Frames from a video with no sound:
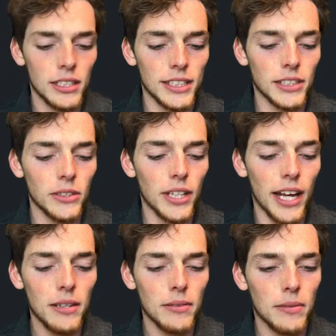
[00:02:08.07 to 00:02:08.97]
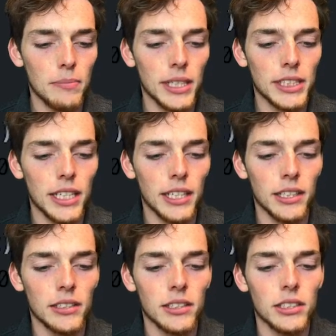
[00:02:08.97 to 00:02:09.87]
Let's do that by
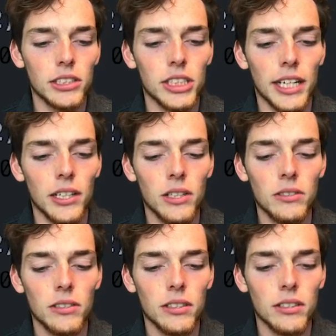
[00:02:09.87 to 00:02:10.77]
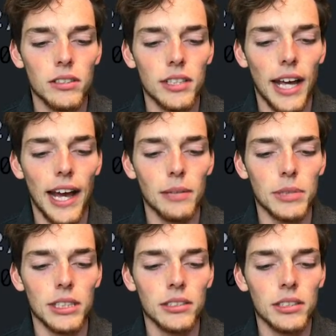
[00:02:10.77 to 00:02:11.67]
saying Django
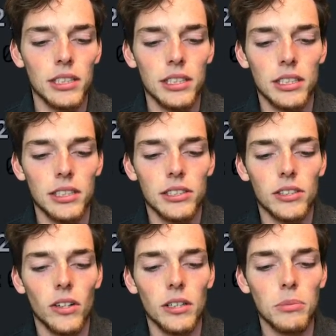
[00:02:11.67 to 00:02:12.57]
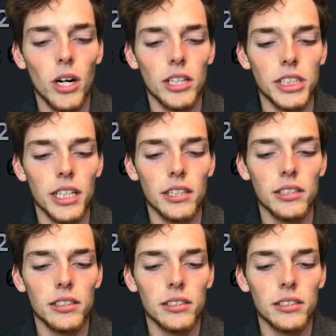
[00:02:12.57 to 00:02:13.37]
admin start project,